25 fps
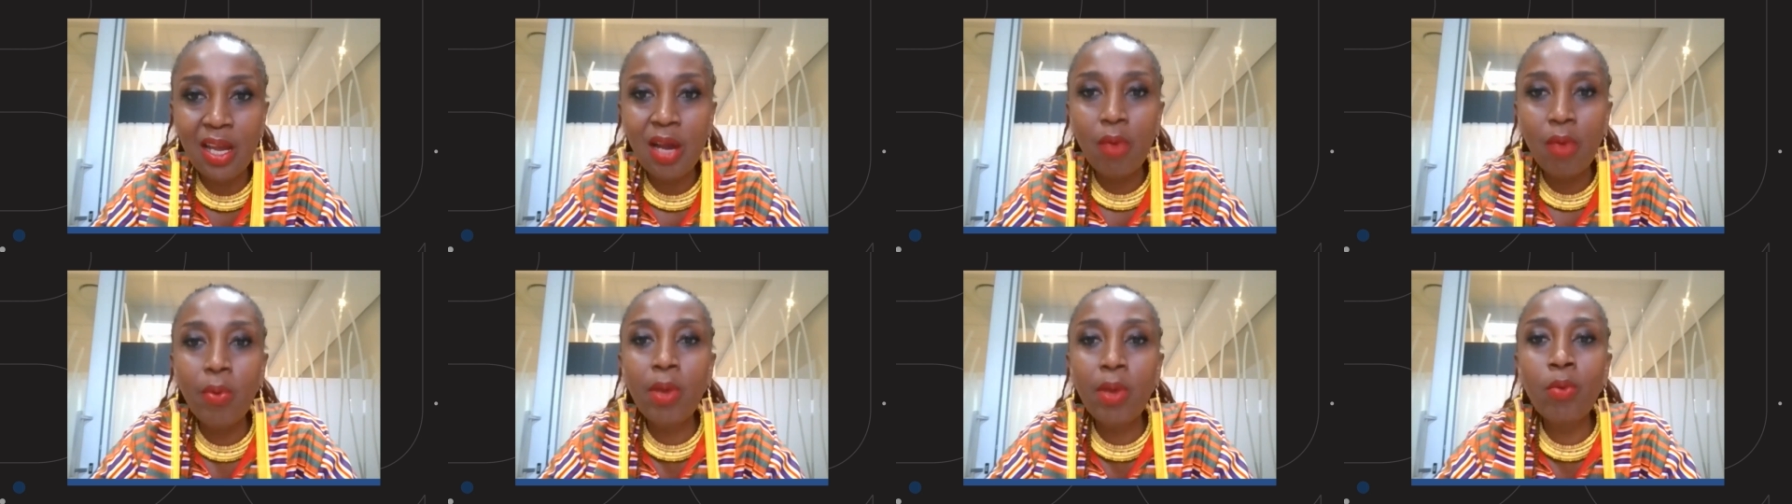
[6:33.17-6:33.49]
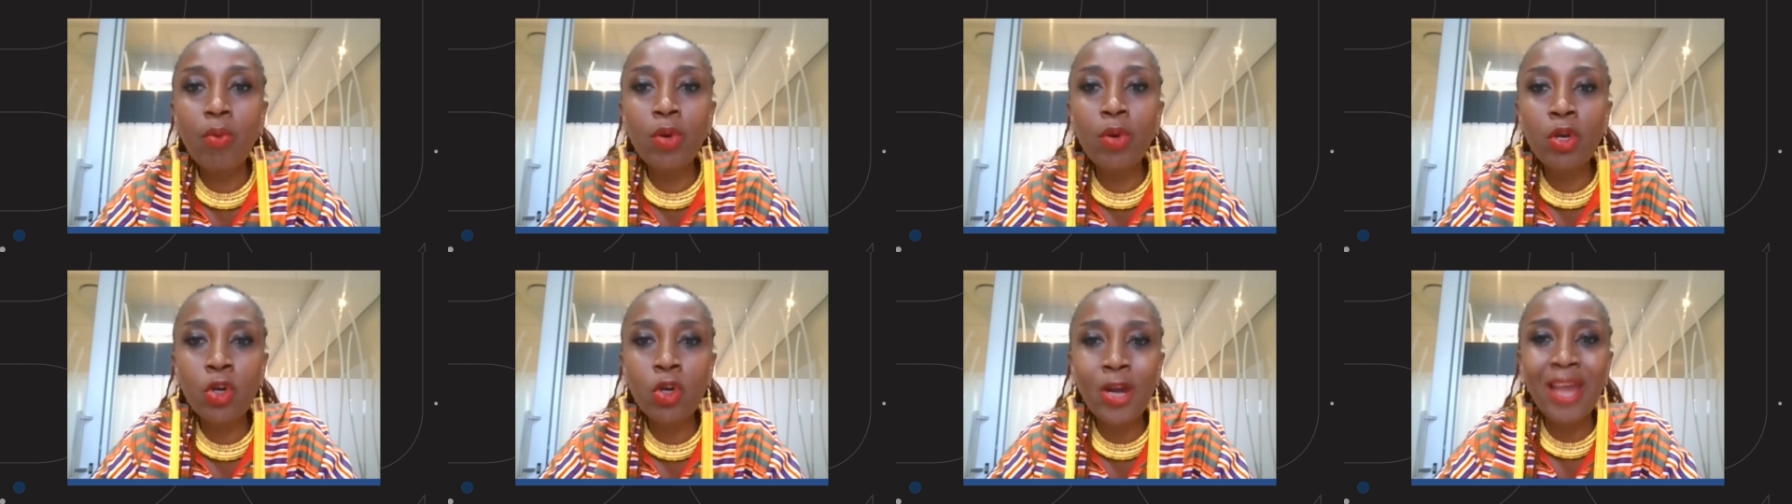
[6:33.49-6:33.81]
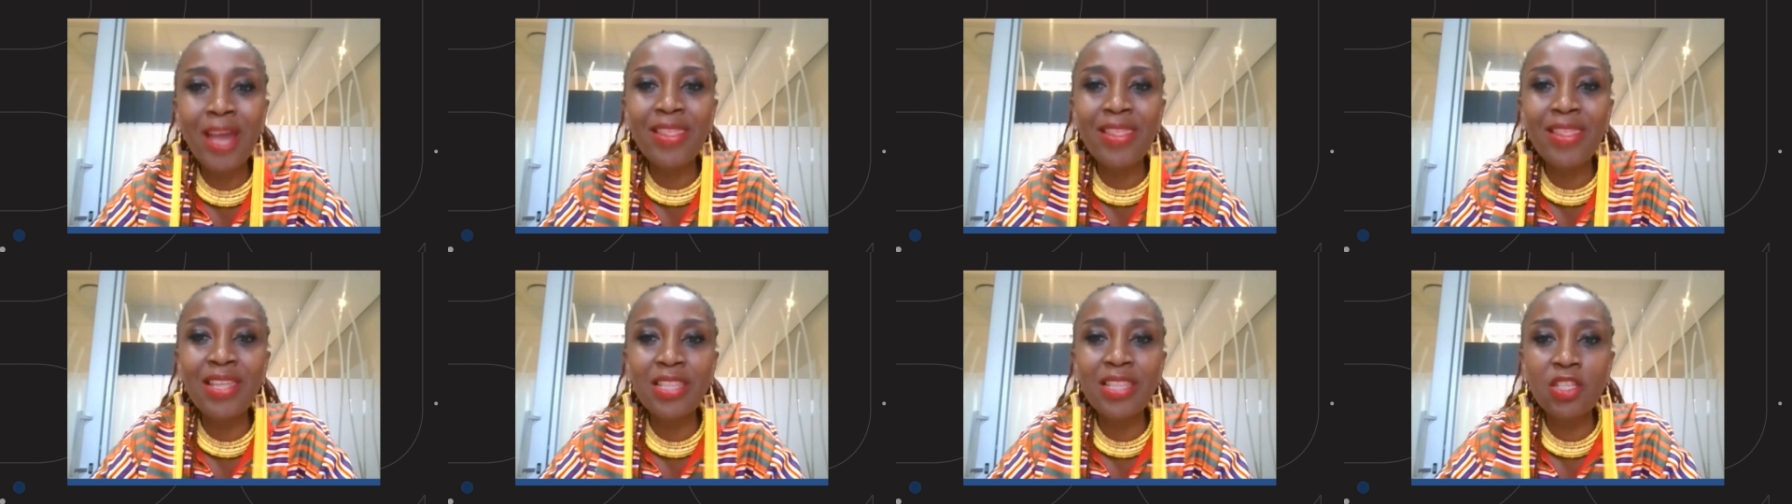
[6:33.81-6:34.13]
We would
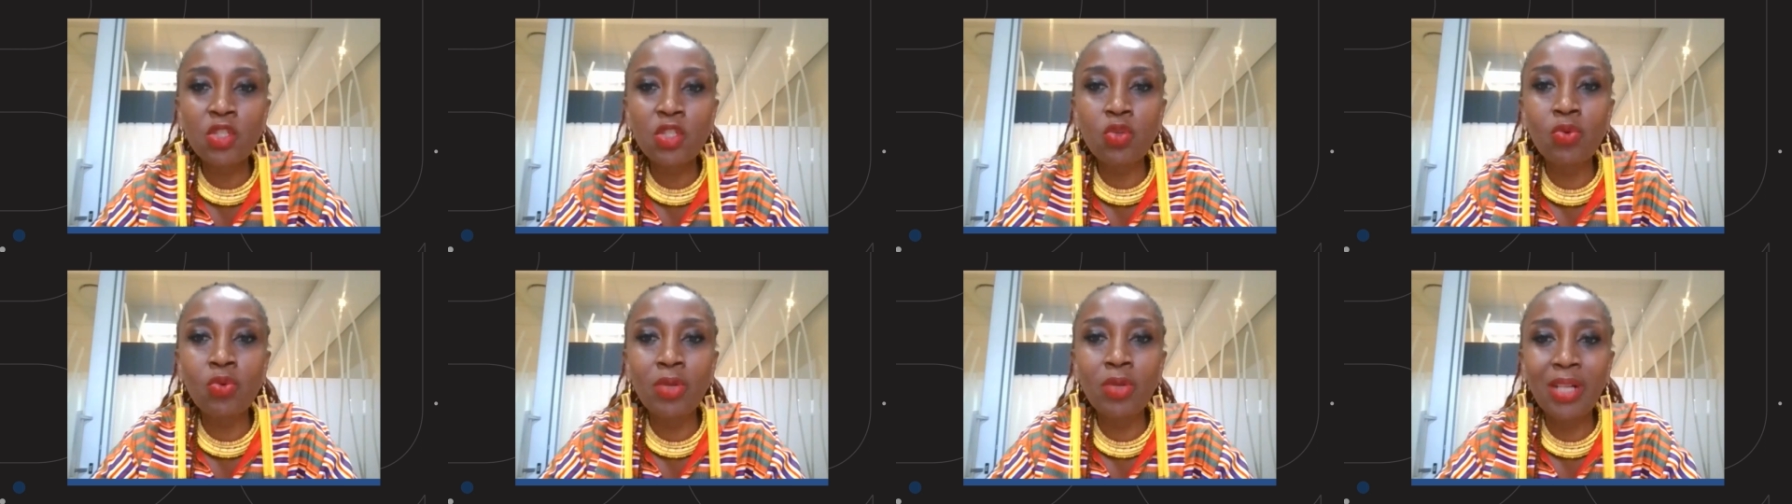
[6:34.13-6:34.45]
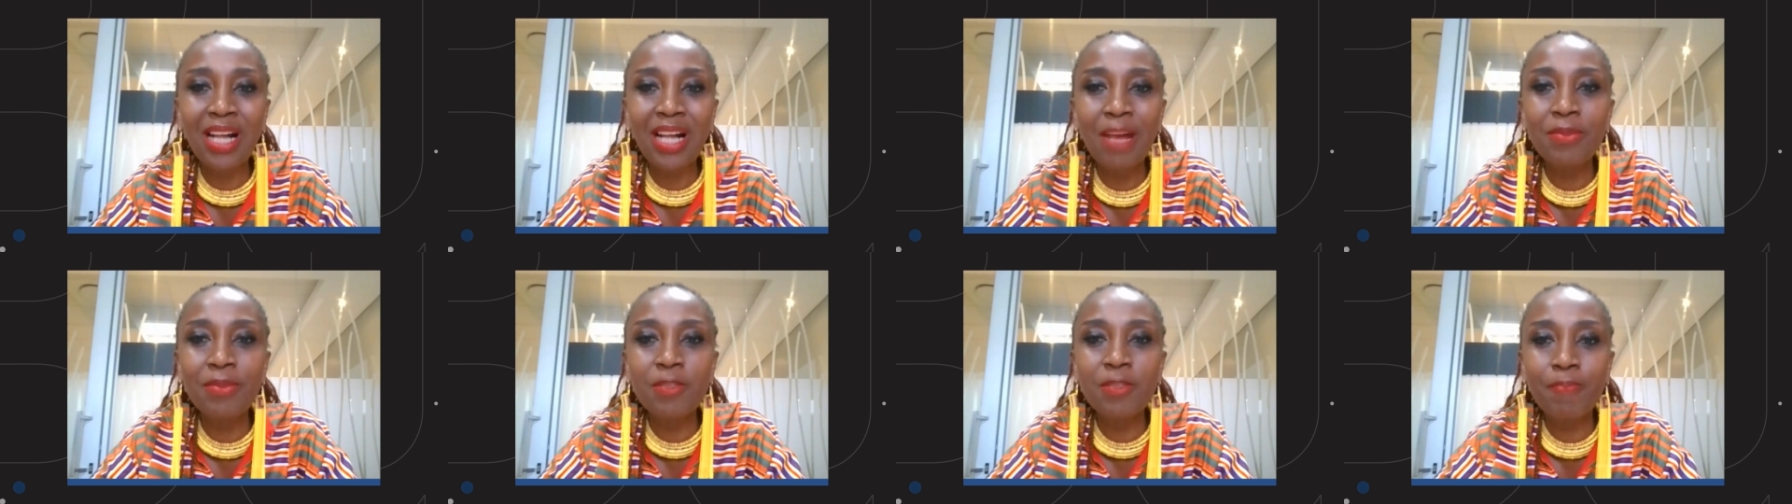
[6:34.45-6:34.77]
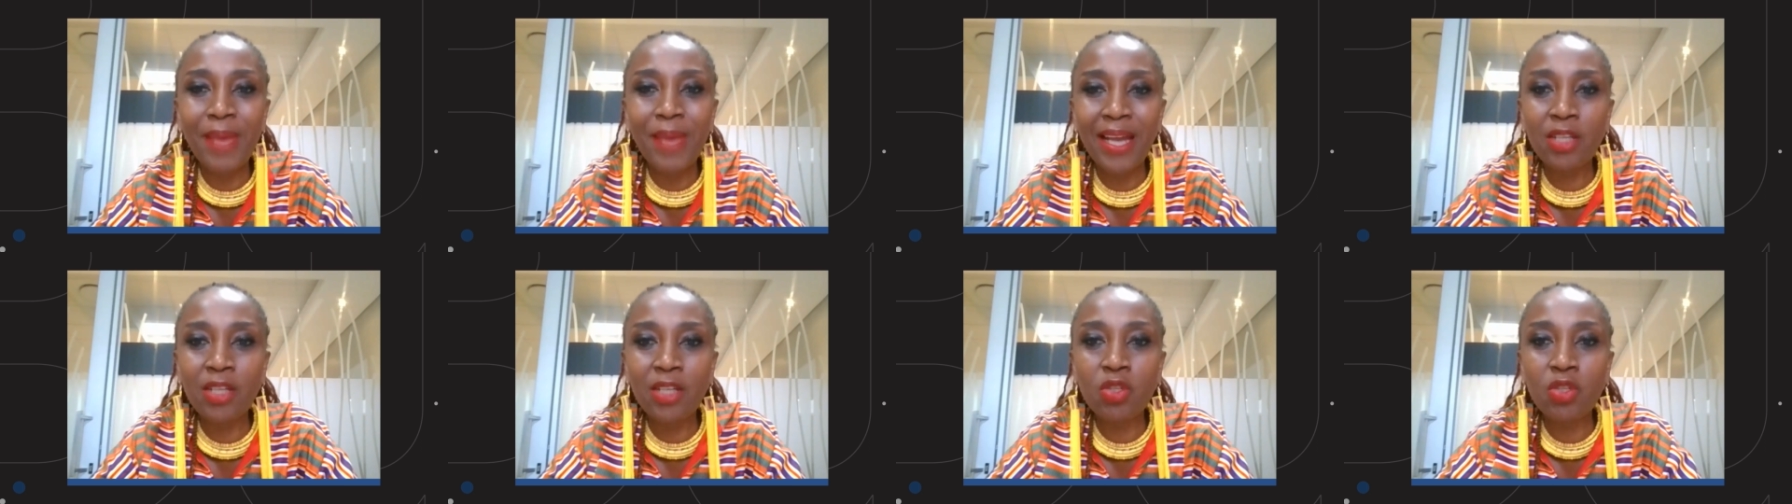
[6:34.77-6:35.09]
rather the school comes back